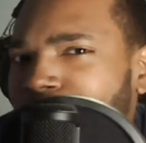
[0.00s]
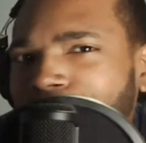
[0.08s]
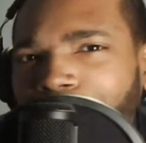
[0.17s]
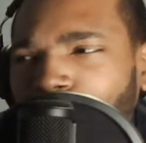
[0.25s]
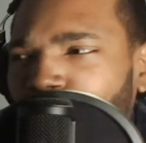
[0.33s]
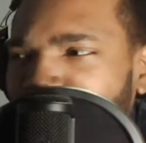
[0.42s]

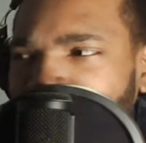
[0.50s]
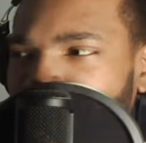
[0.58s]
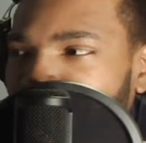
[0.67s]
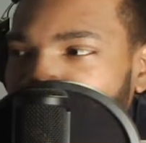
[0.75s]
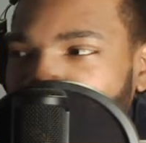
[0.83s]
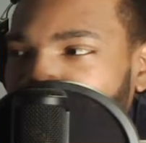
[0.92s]
a
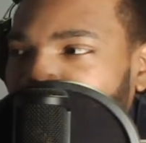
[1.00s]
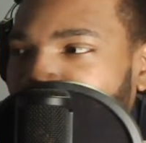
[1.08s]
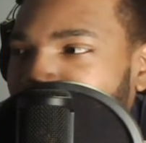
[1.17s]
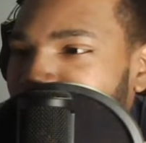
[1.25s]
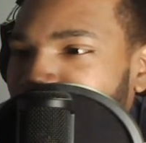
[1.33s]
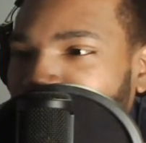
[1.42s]
week.
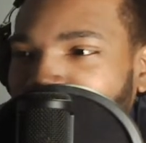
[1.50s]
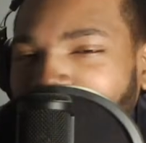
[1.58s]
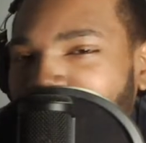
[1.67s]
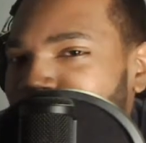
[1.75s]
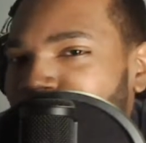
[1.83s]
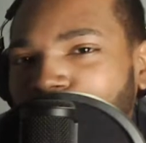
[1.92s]
Like a lot
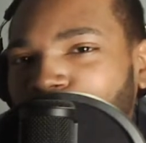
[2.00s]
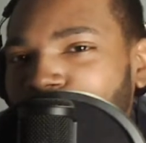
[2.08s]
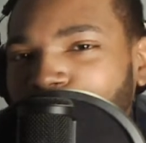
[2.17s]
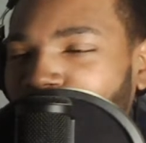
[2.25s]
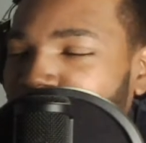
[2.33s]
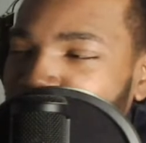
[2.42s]
of these
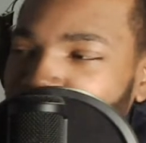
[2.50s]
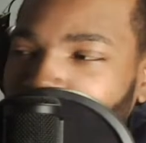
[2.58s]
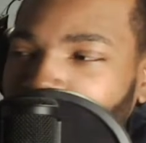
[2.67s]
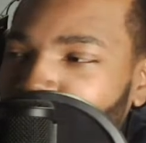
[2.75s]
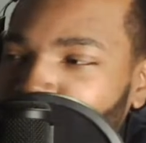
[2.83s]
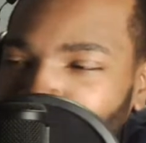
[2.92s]
reservations I
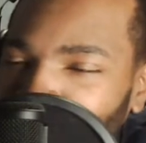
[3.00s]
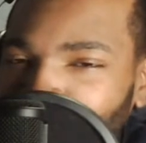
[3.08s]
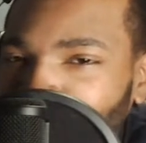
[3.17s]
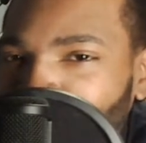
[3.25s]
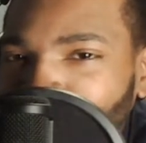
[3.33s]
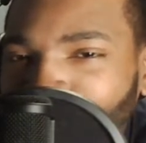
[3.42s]
don't just
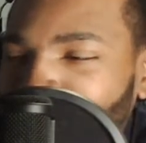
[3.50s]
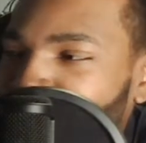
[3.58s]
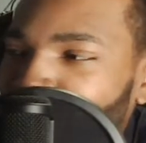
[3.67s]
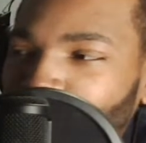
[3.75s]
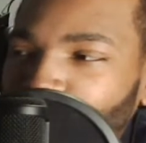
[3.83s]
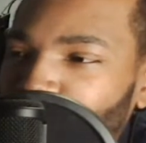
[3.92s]

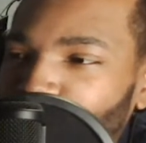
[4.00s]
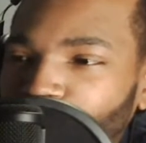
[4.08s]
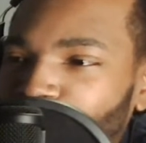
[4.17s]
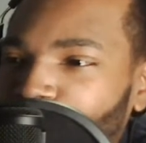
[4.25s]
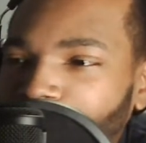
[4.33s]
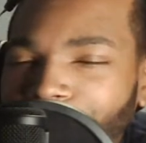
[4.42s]
do
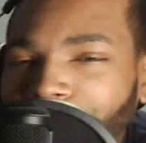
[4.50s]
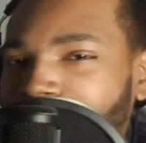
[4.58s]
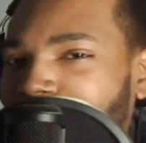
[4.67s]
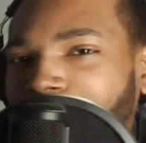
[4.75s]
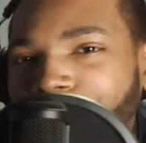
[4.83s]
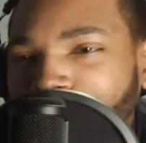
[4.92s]
2-3 months
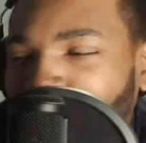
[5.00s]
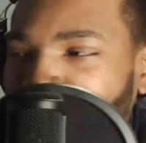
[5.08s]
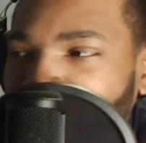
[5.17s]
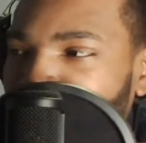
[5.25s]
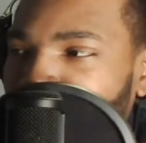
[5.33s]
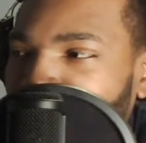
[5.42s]
out in
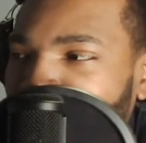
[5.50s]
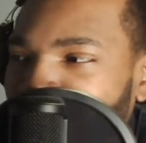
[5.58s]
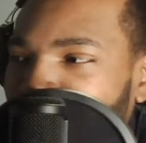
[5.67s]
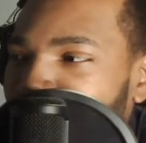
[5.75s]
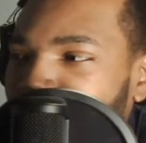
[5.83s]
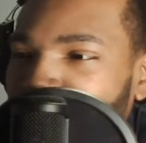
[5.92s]
advance. Like
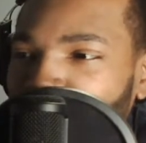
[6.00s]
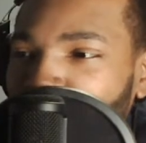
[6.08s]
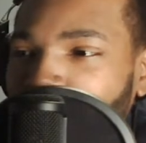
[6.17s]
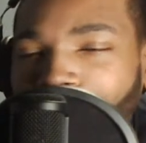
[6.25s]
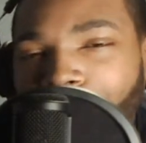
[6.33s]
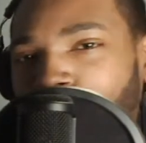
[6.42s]
whenever I'm